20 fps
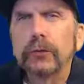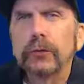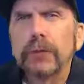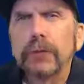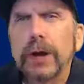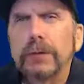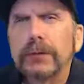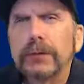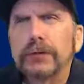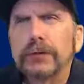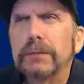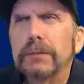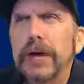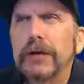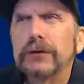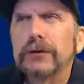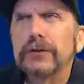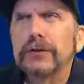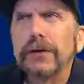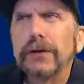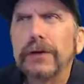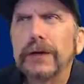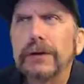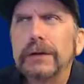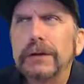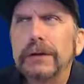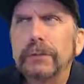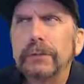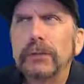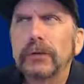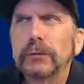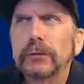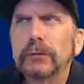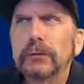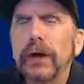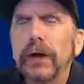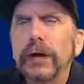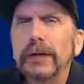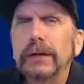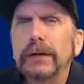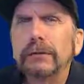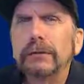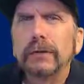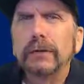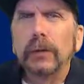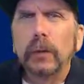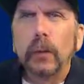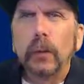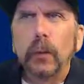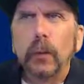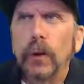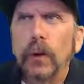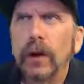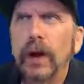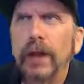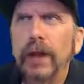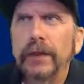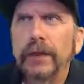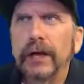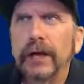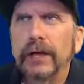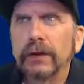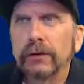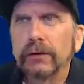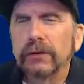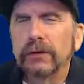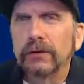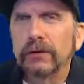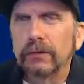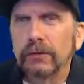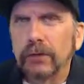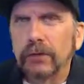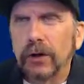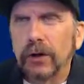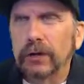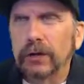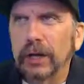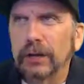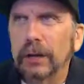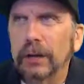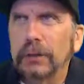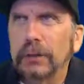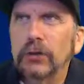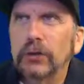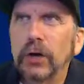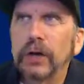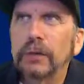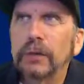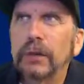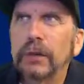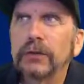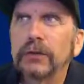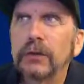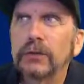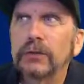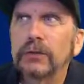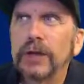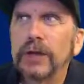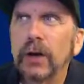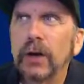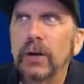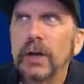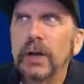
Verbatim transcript: promised imaginary numbers, Bryan. Where are they? Okay, let me talk about those now.